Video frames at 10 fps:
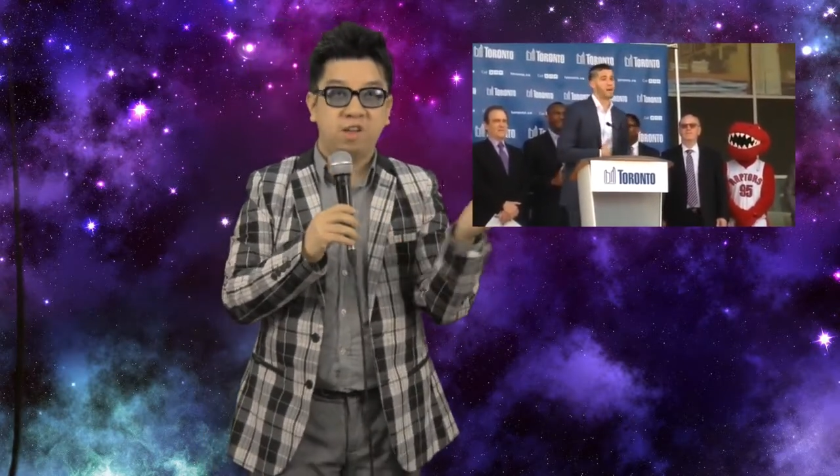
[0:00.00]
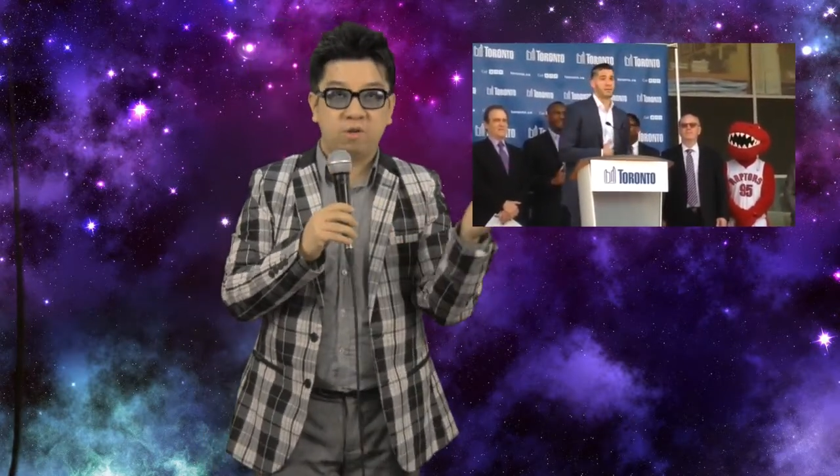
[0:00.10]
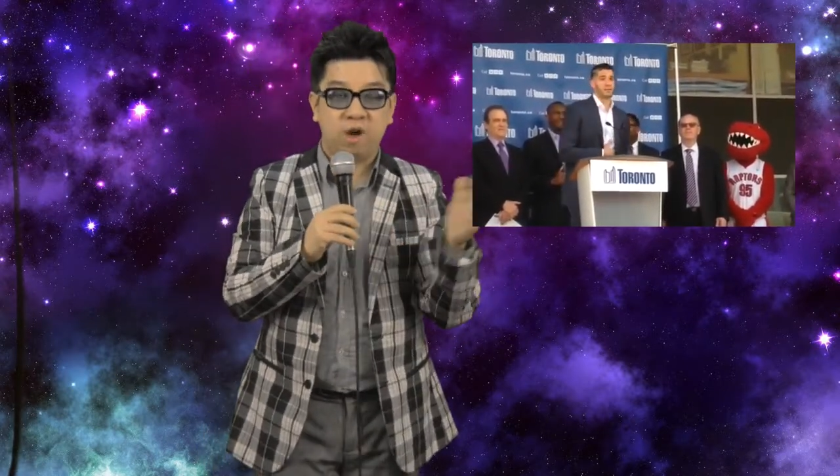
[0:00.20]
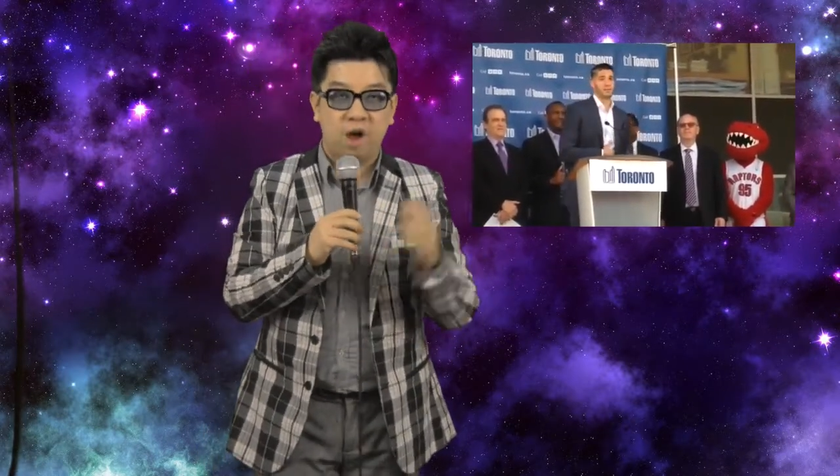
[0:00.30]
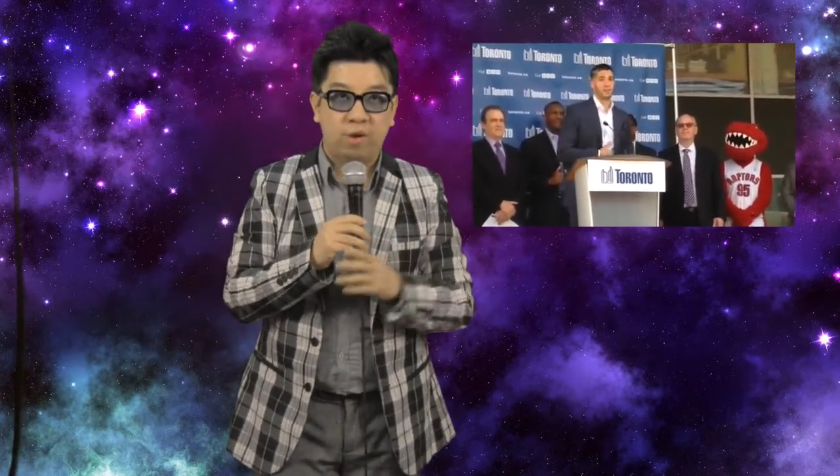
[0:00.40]

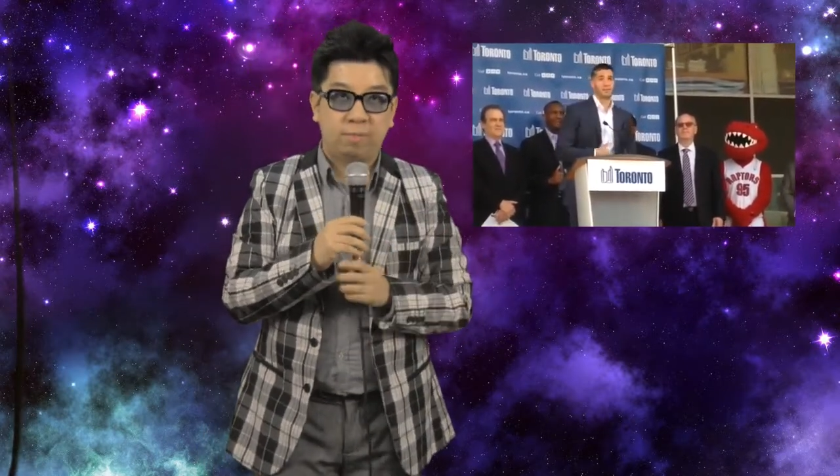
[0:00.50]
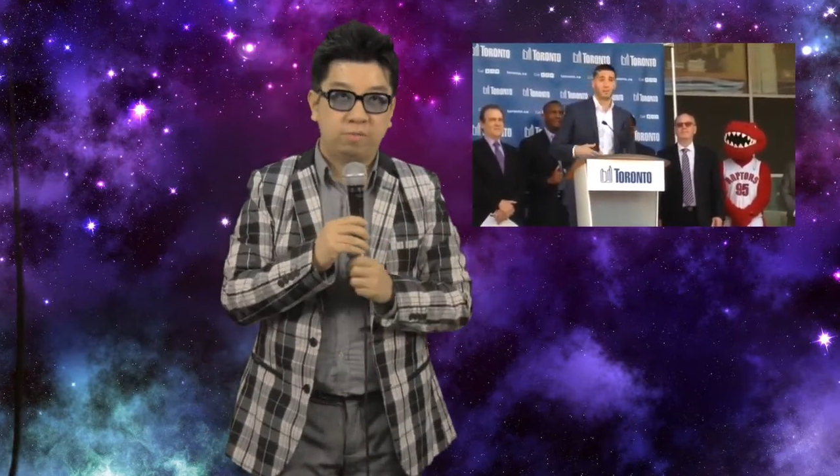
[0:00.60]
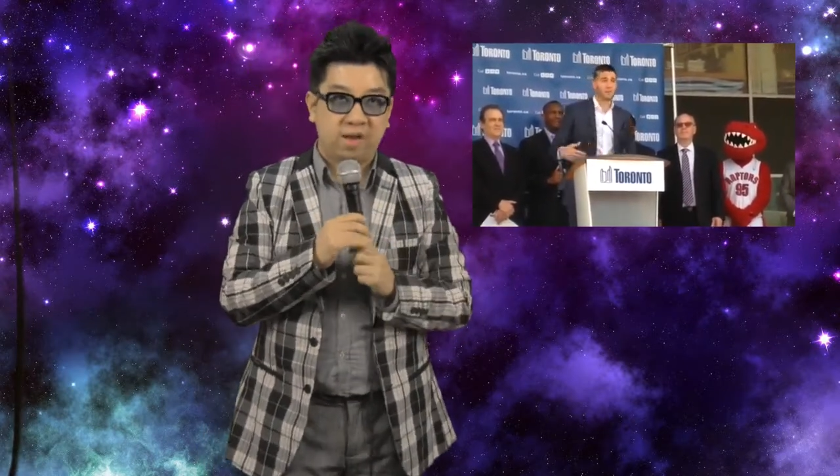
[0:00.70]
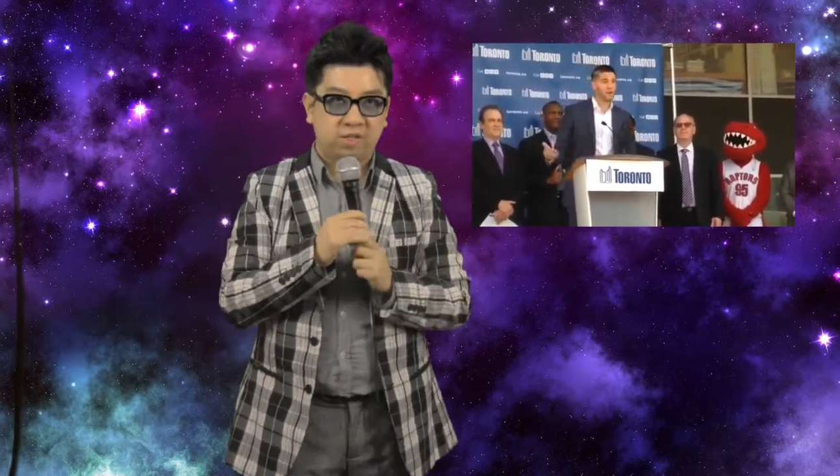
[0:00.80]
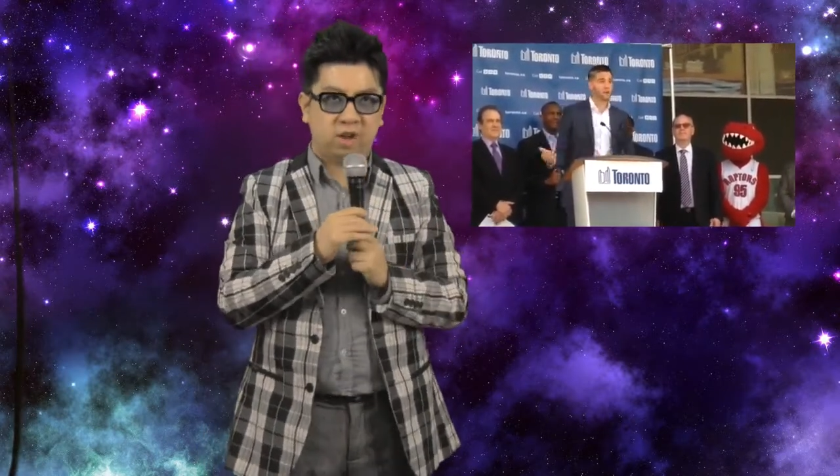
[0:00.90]
uh, Raptor
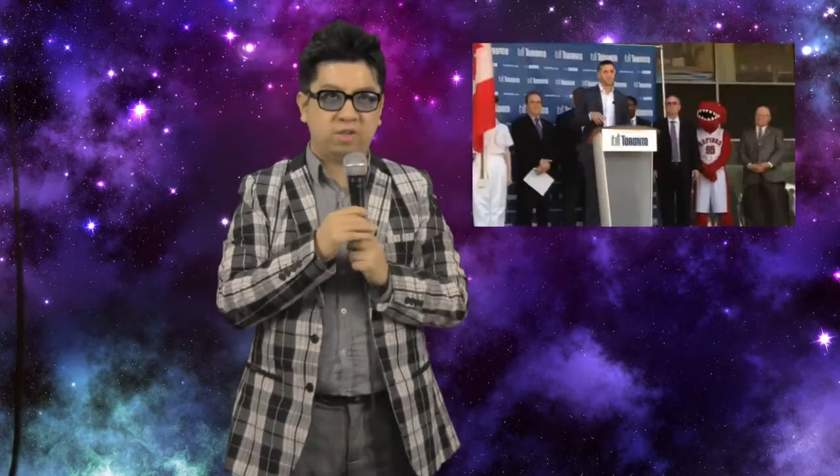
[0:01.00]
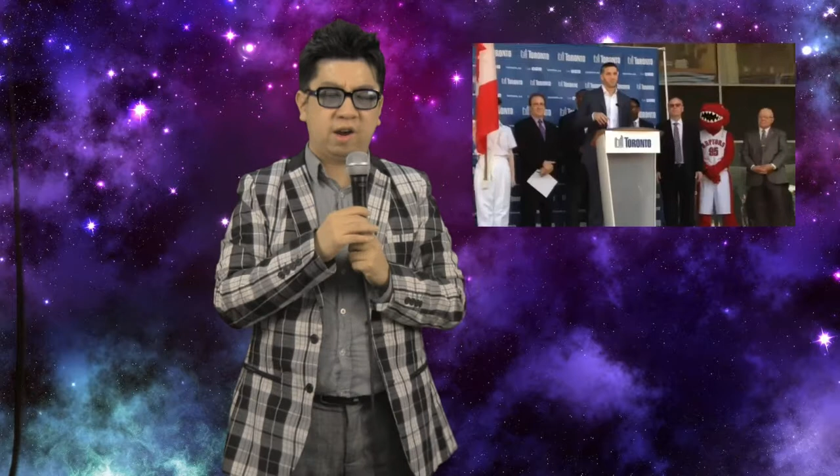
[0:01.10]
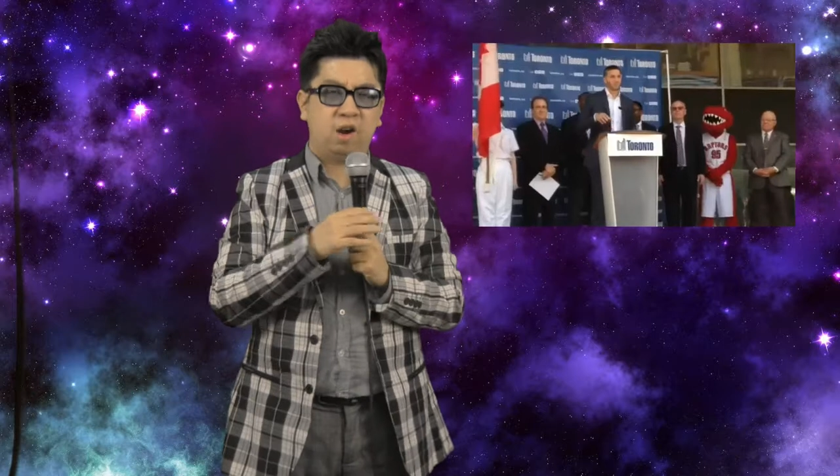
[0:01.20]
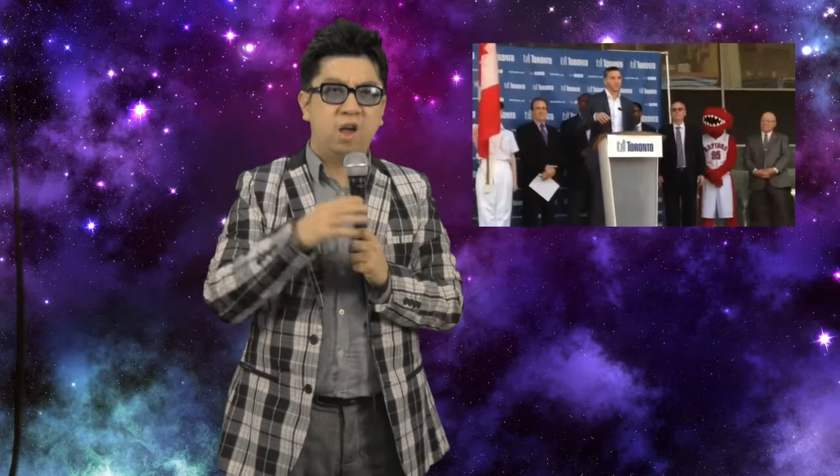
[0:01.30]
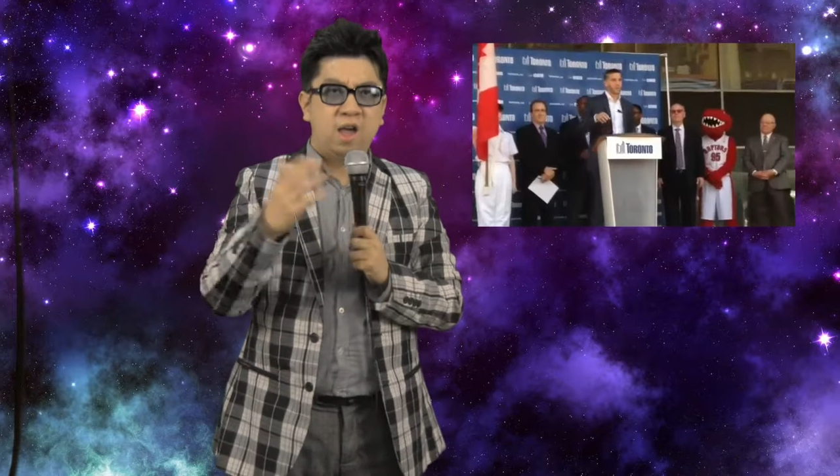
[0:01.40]
mascot
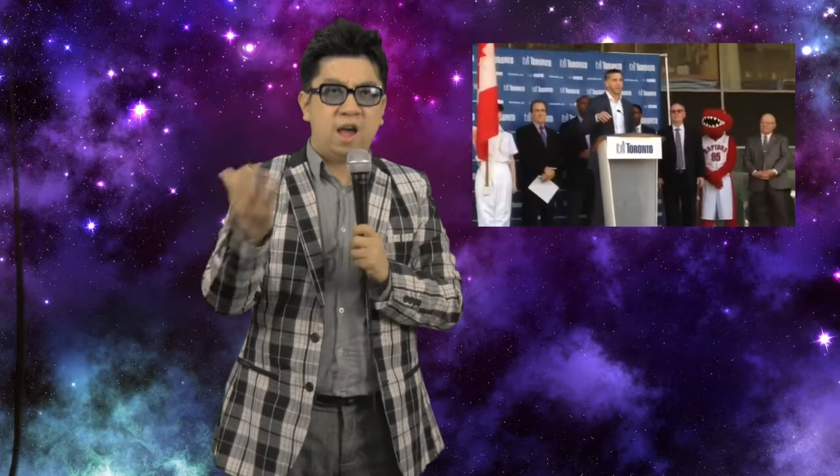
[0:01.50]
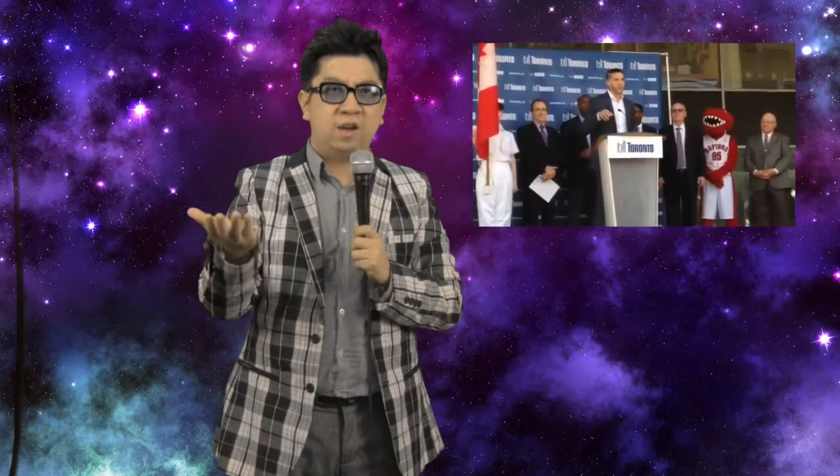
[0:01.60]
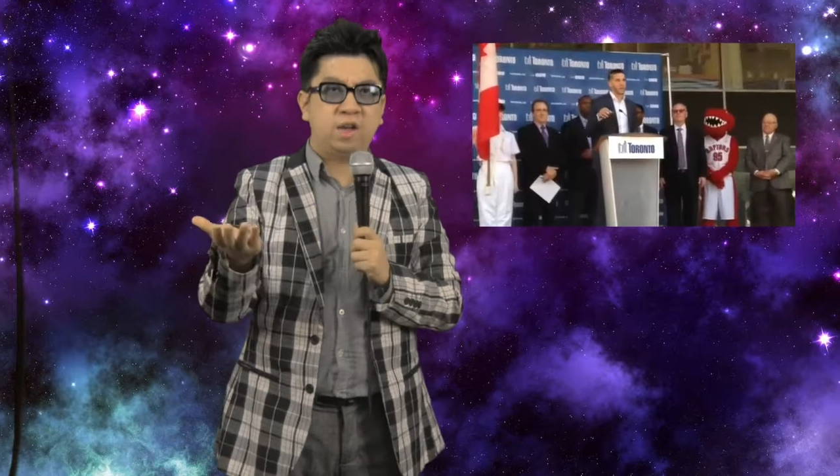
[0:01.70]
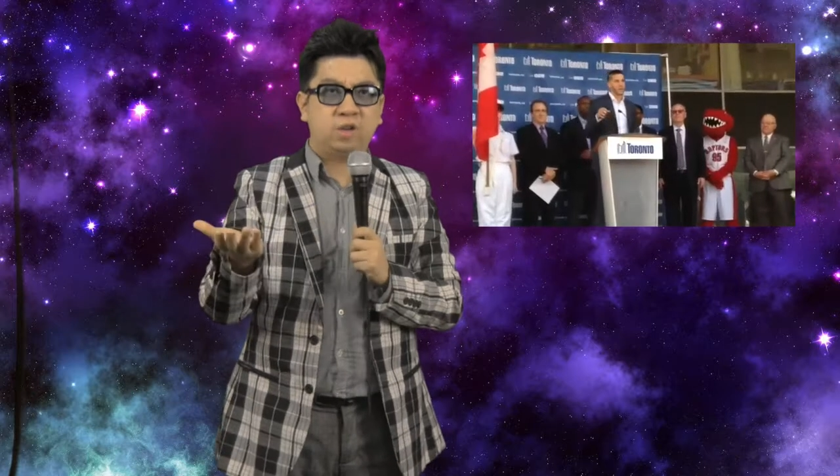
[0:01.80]
there. And uh,